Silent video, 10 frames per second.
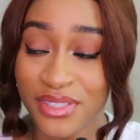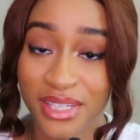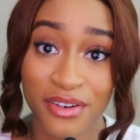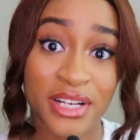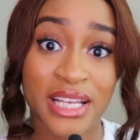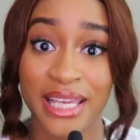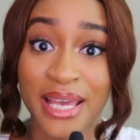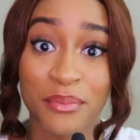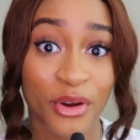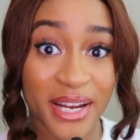If Sarah can
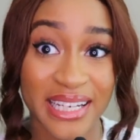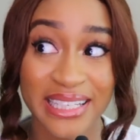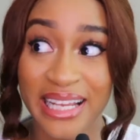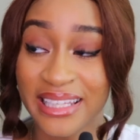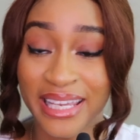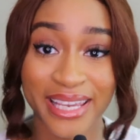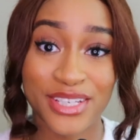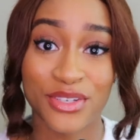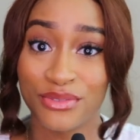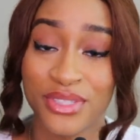get pregnant at the
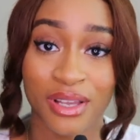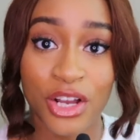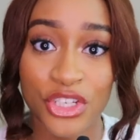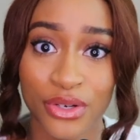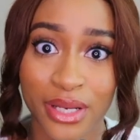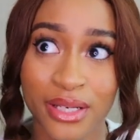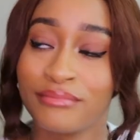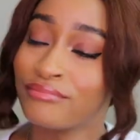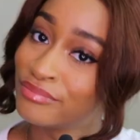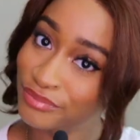age of almost 100,